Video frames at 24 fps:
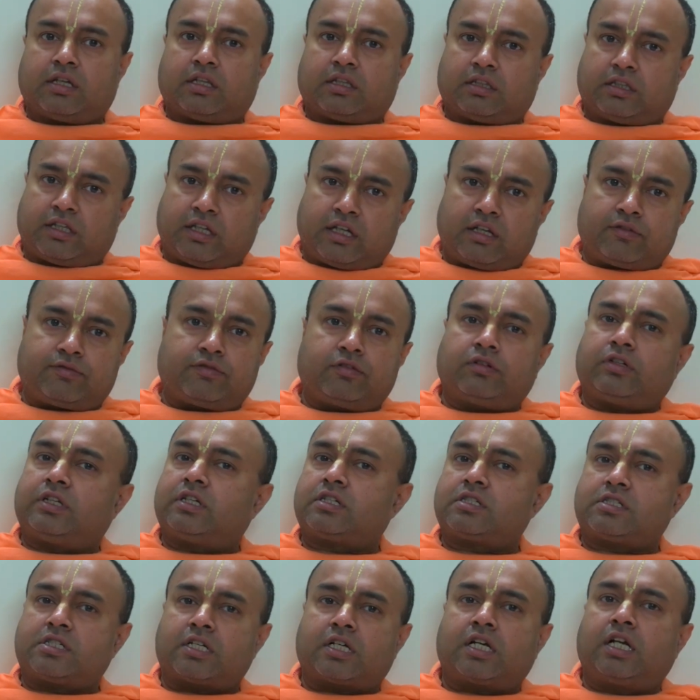Therefore, it
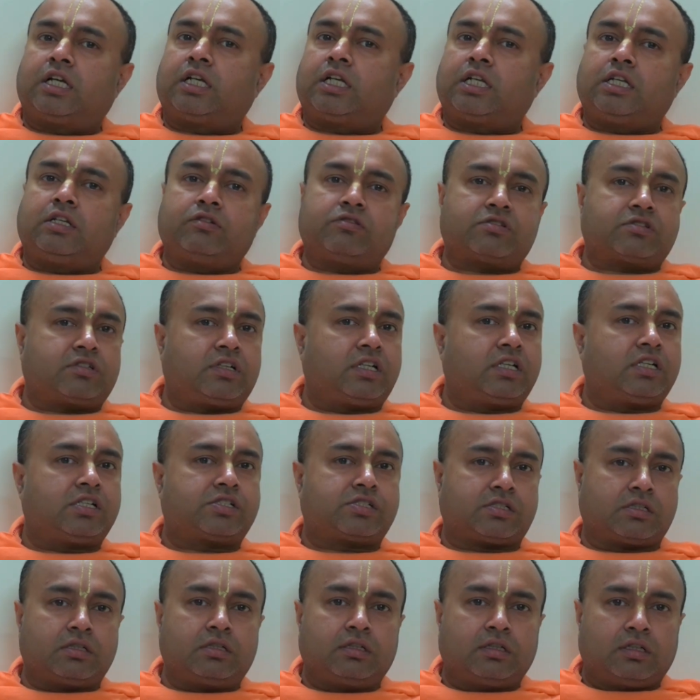is a continuous
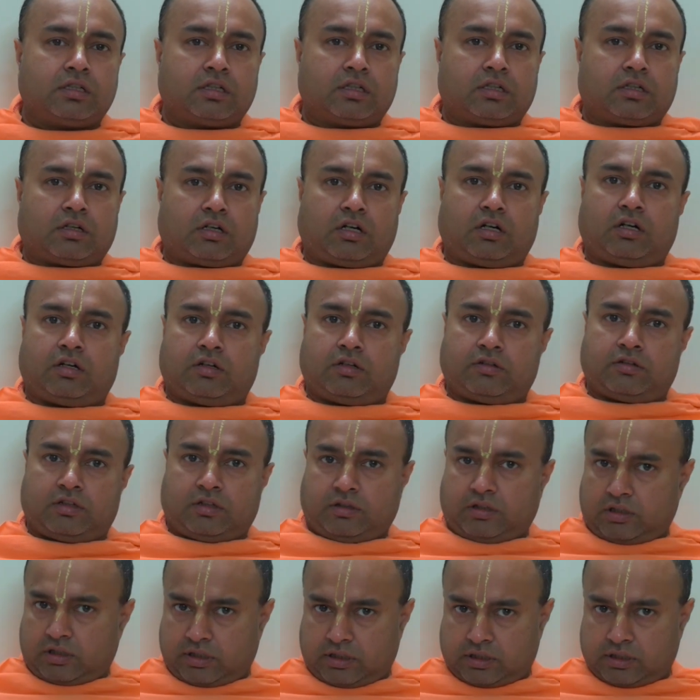tradition
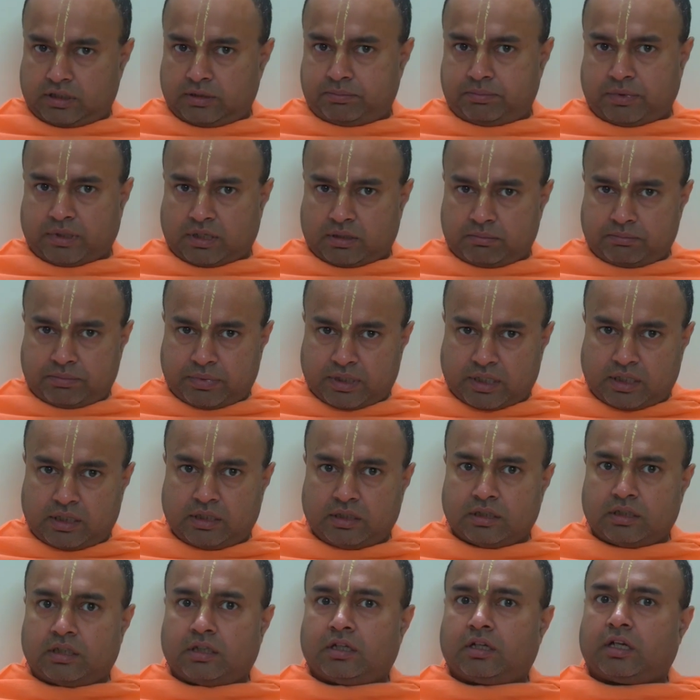on the
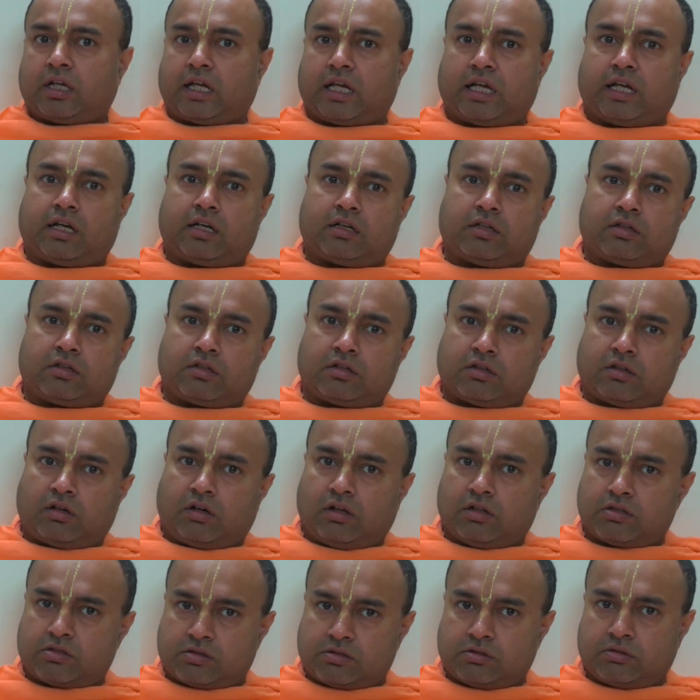parampara, and
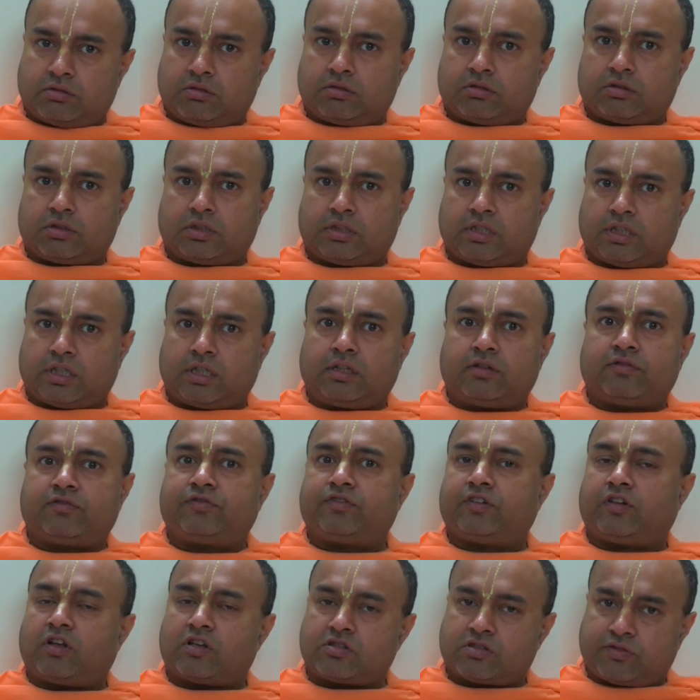also the
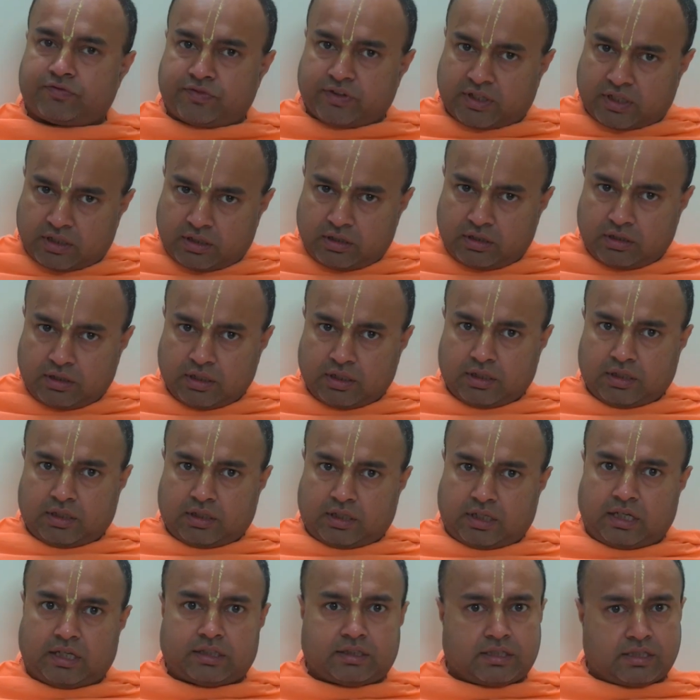philosophical
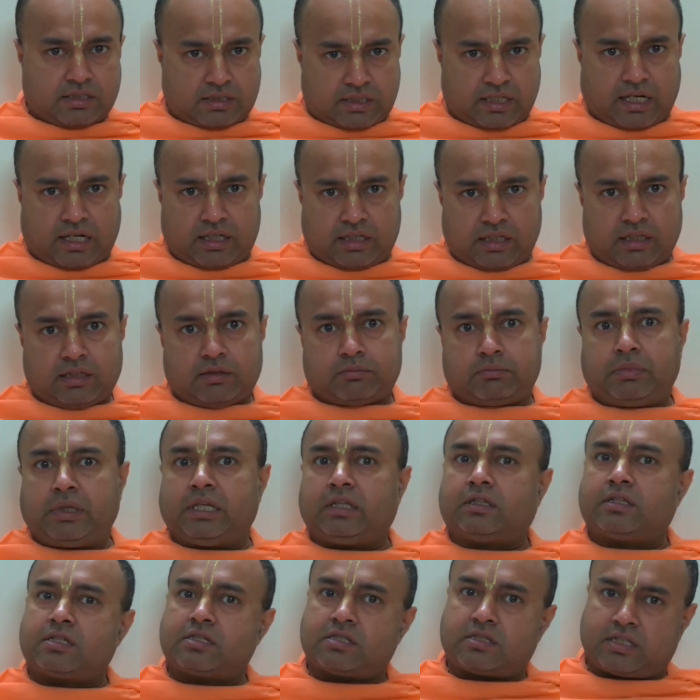understanding
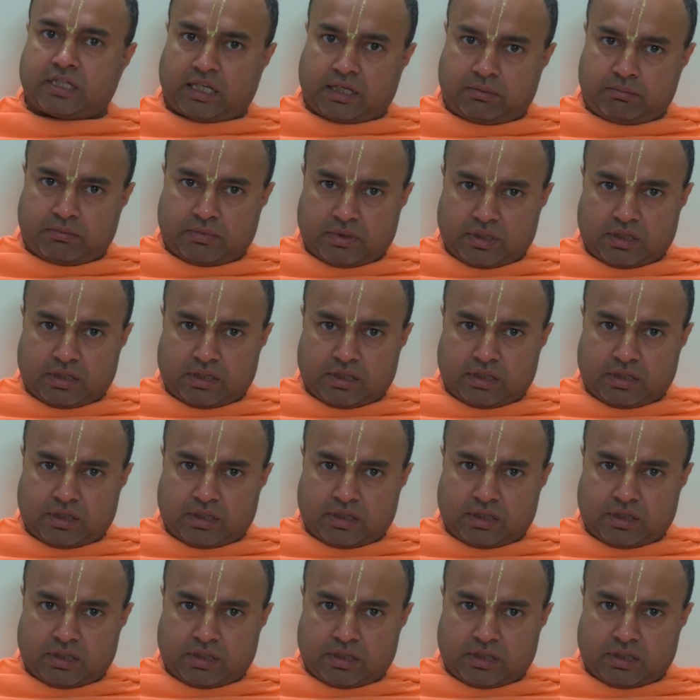being the same.